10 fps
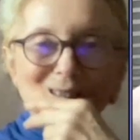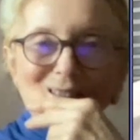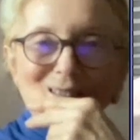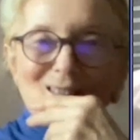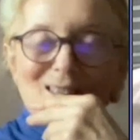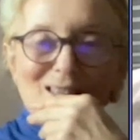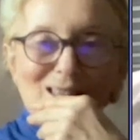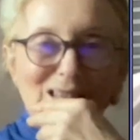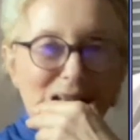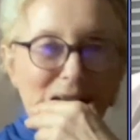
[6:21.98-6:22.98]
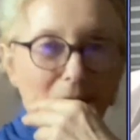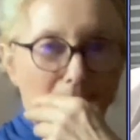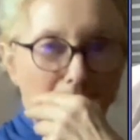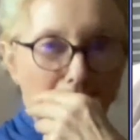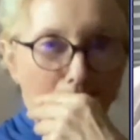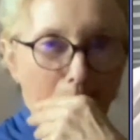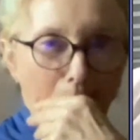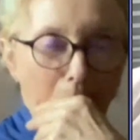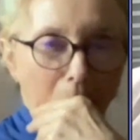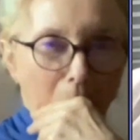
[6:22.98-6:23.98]

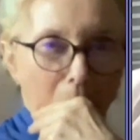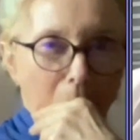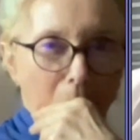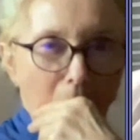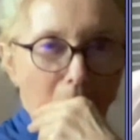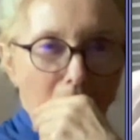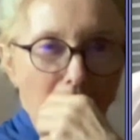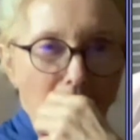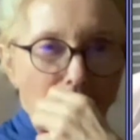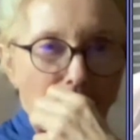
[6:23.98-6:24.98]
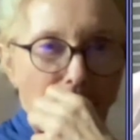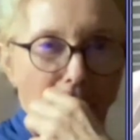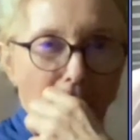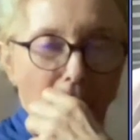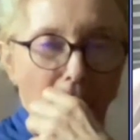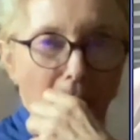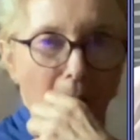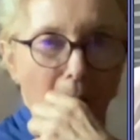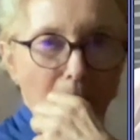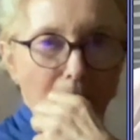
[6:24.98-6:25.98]

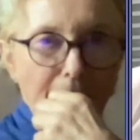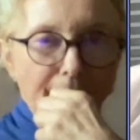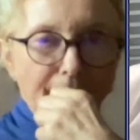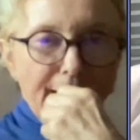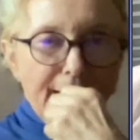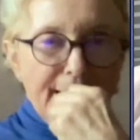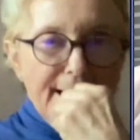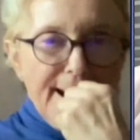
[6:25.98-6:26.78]
[no speech]